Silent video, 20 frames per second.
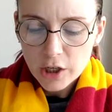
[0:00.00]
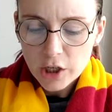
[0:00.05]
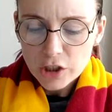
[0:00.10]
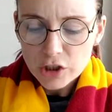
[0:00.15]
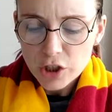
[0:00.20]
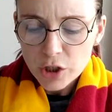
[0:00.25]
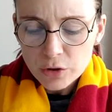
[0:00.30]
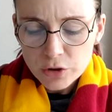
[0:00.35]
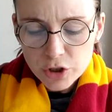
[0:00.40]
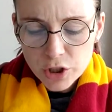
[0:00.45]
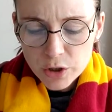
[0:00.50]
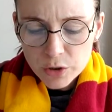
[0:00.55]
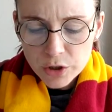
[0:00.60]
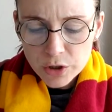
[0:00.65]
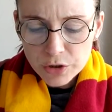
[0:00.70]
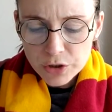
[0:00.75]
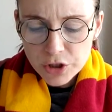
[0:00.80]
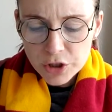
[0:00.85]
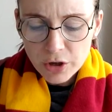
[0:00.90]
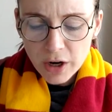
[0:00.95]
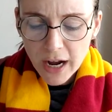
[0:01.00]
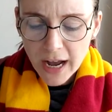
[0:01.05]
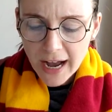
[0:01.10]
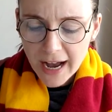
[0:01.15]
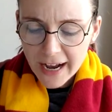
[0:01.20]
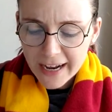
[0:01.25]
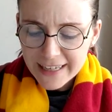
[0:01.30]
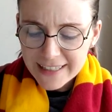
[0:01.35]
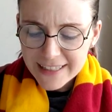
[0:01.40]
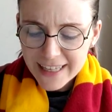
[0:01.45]
"Don't you use your
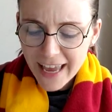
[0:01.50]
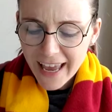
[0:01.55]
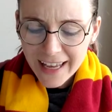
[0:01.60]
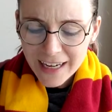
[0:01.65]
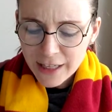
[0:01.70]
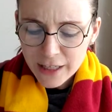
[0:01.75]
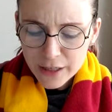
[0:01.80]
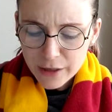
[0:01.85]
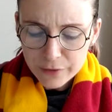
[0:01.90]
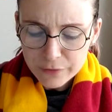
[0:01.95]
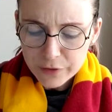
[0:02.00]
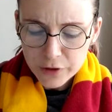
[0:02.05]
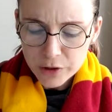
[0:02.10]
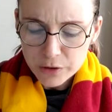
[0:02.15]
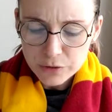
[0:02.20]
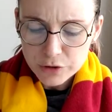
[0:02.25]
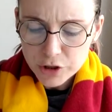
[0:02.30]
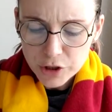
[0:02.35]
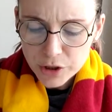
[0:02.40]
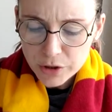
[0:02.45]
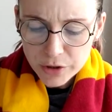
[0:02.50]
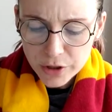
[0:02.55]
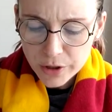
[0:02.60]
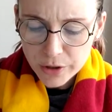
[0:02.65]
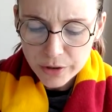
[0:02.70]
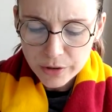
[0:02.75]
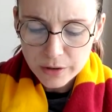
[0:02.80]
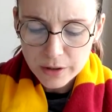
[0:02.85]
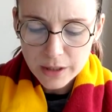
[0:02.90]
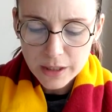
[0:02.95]
eyes, any of you, do
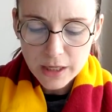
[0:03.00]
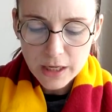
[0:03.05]
you?